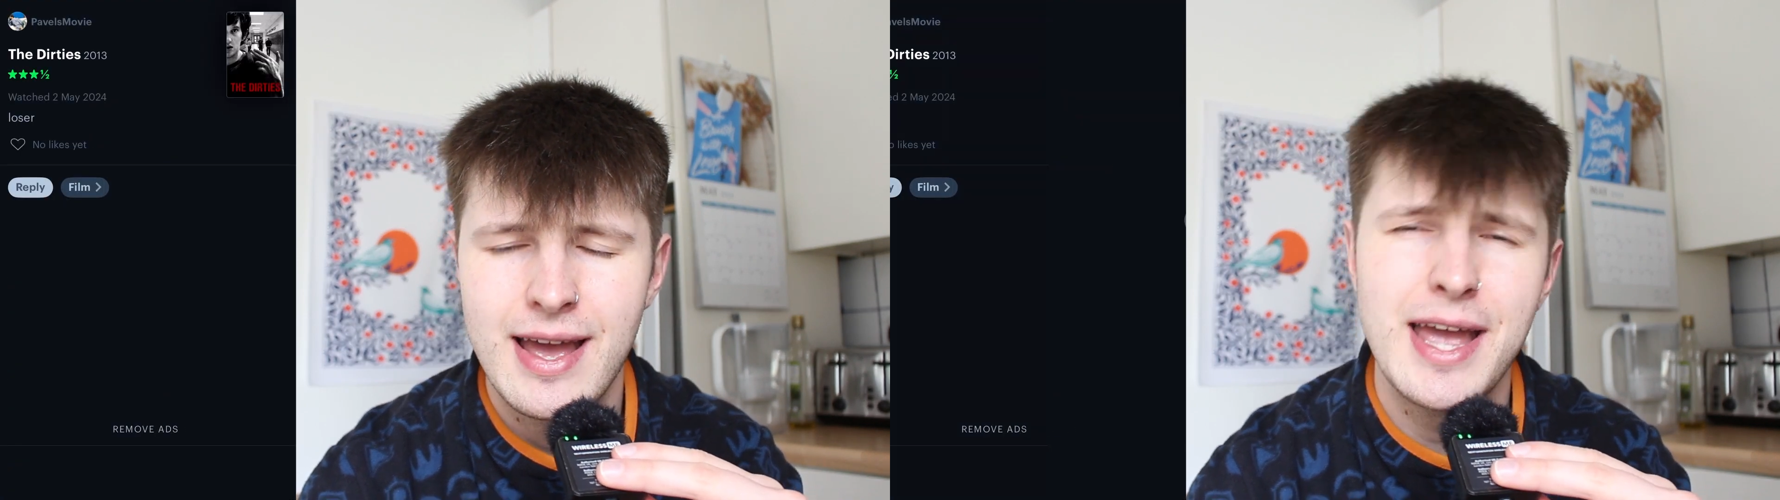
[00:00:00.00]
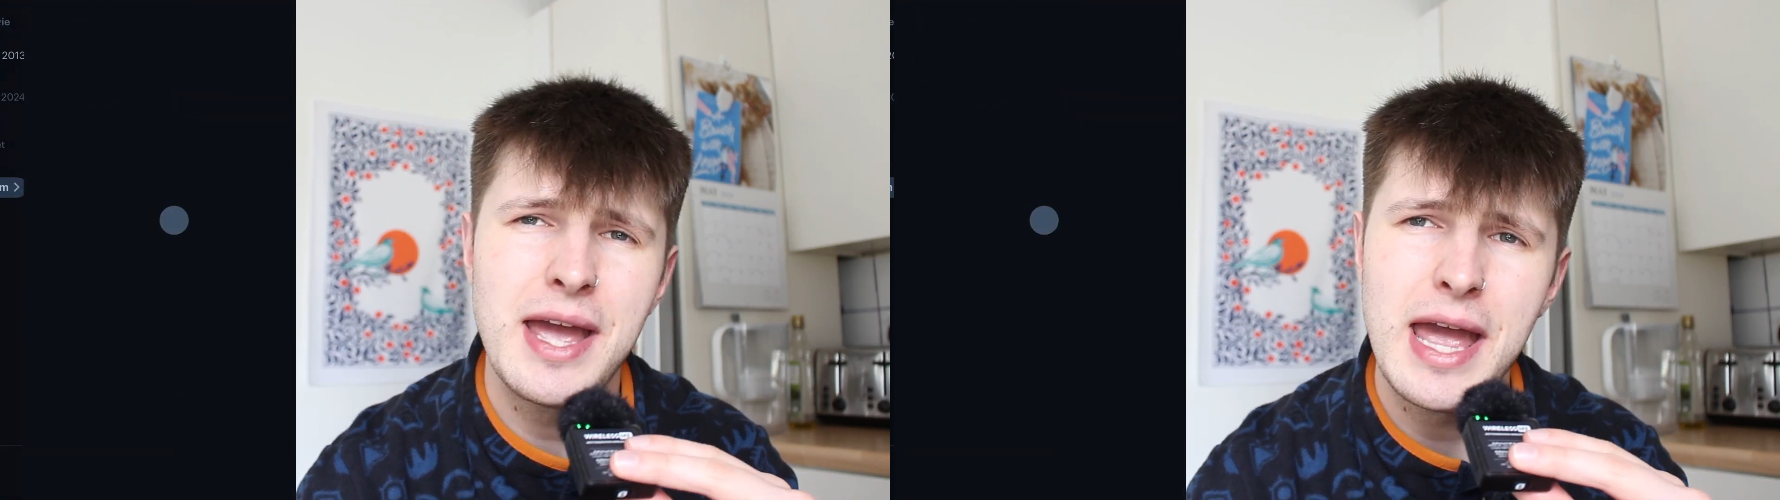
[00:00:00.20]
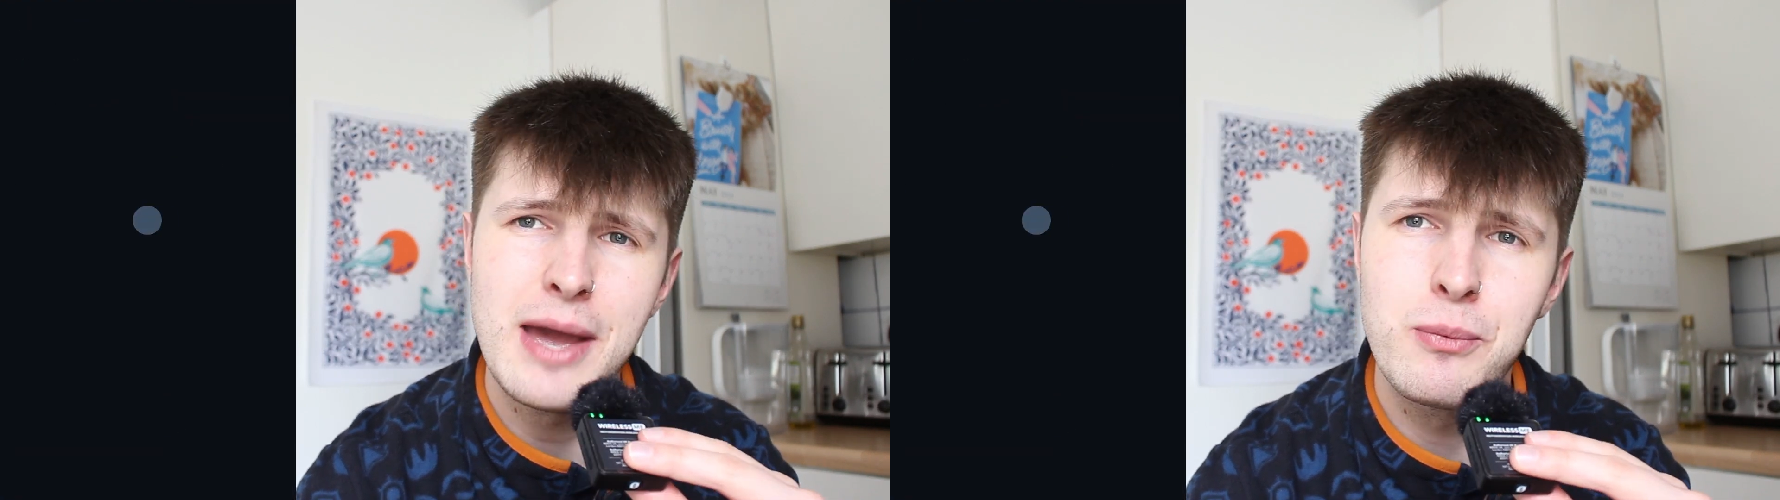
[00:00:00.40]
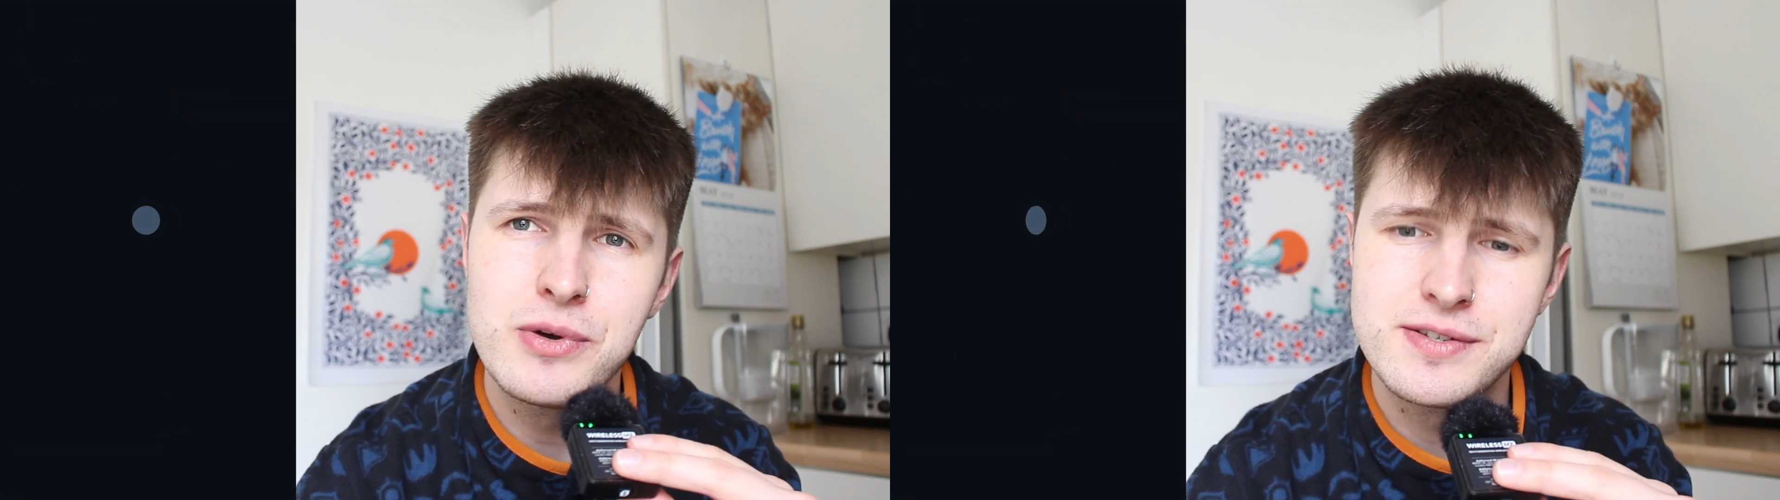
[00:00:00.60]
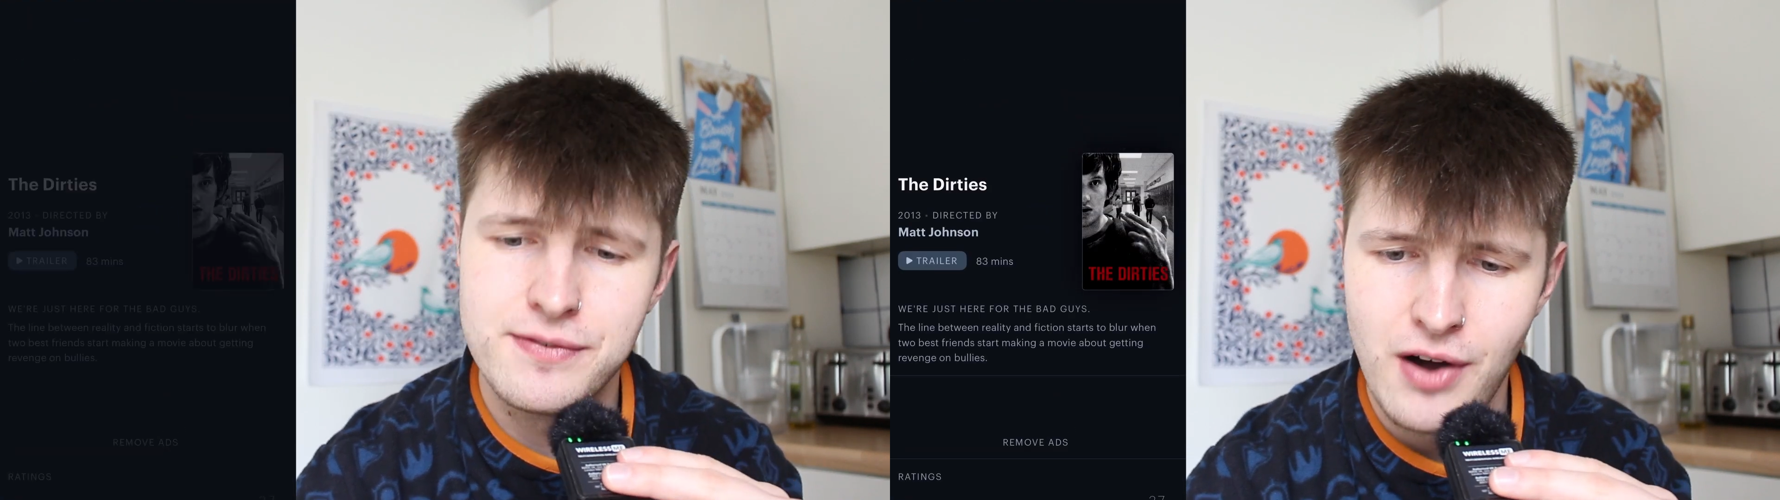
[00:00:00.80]
It
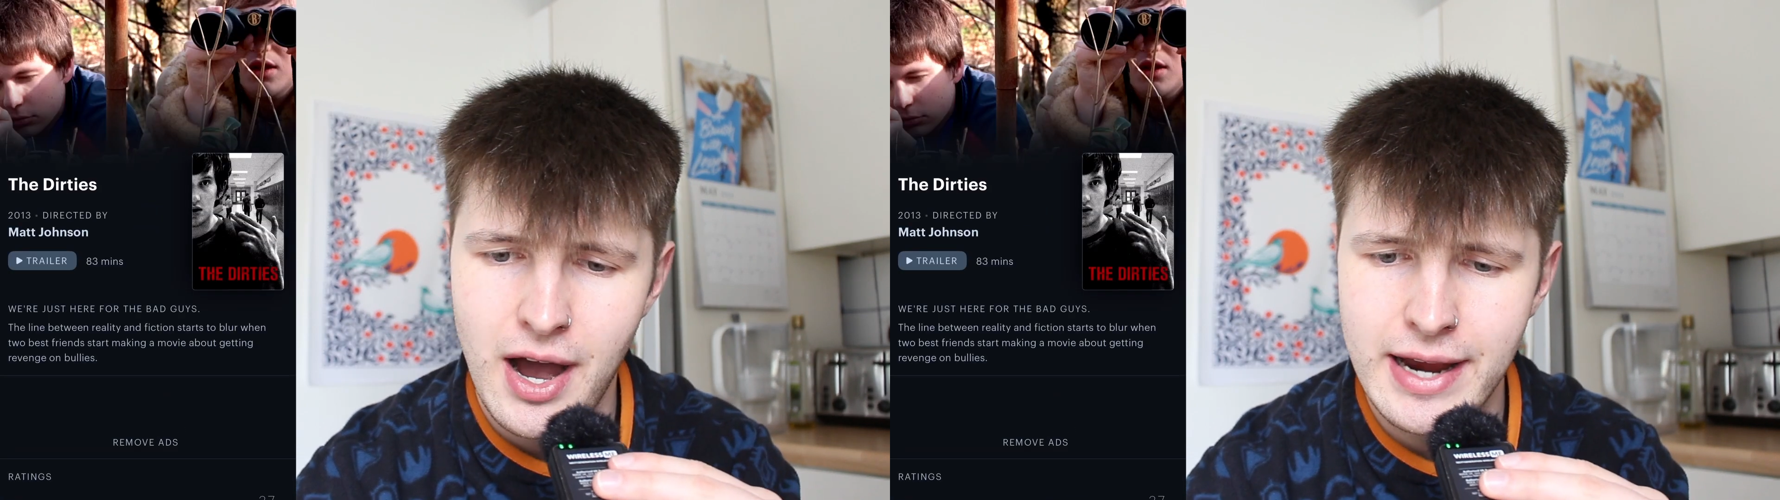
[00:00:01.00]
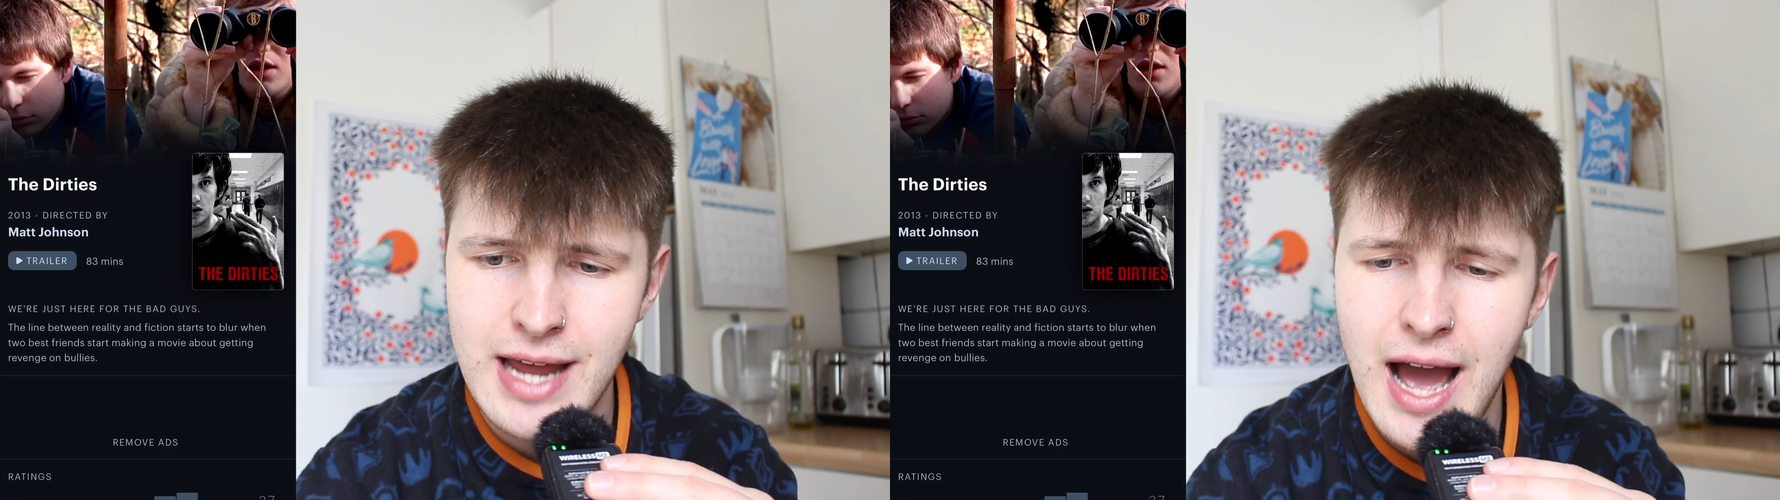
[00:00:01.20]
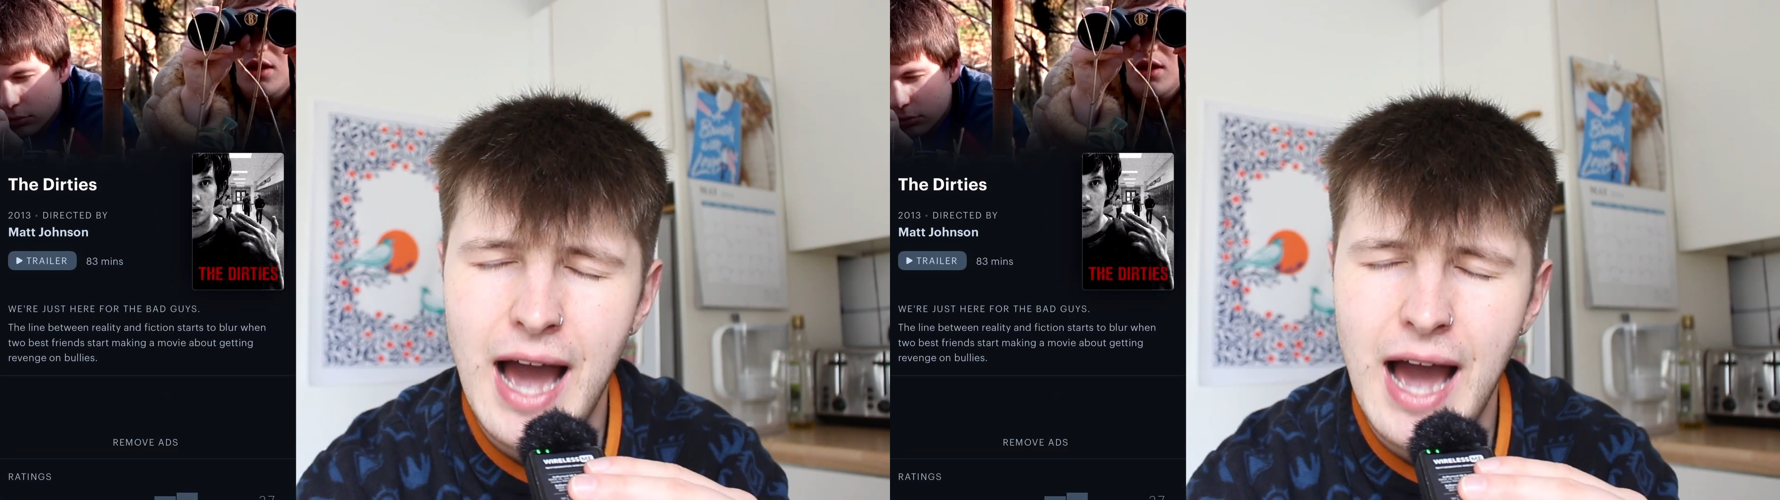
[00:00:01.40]
was fine.